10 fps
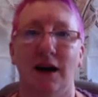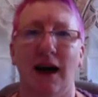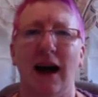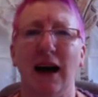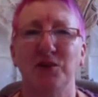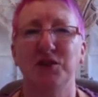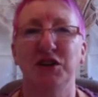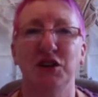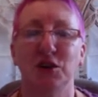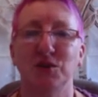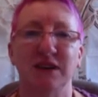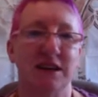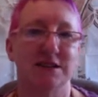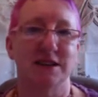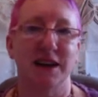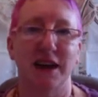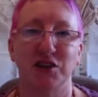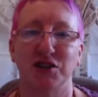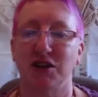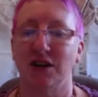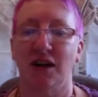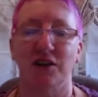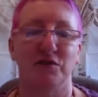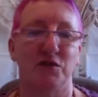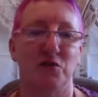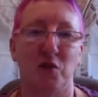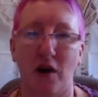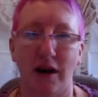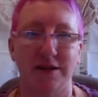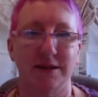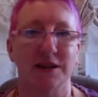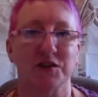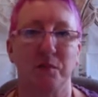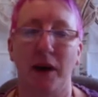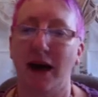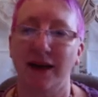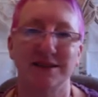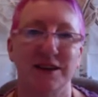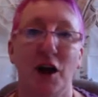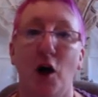how to use intonation and variety and pace,